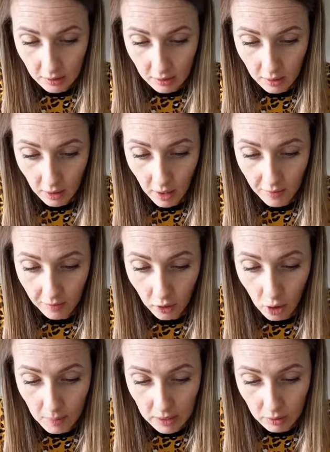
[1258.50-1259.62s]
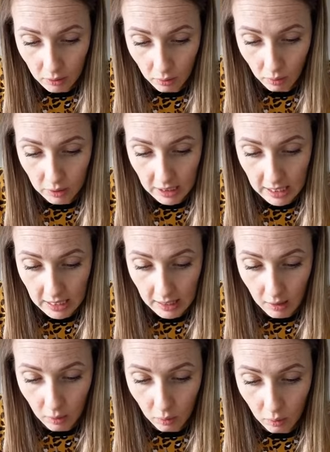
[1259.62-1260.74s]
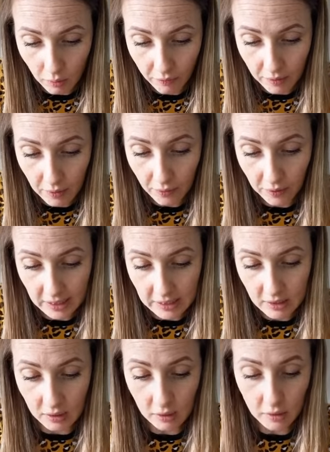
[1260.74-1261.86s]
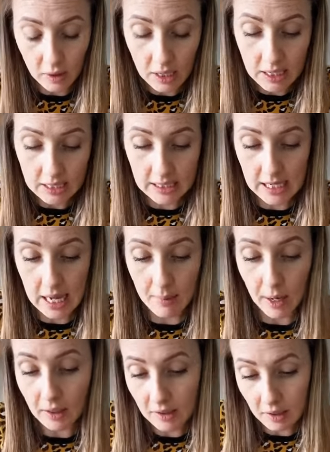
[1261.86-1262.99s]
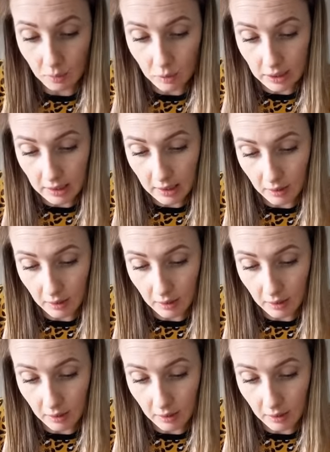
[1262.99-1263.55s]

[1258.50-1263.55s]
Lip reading: either comment on here or feel free to DM us, and we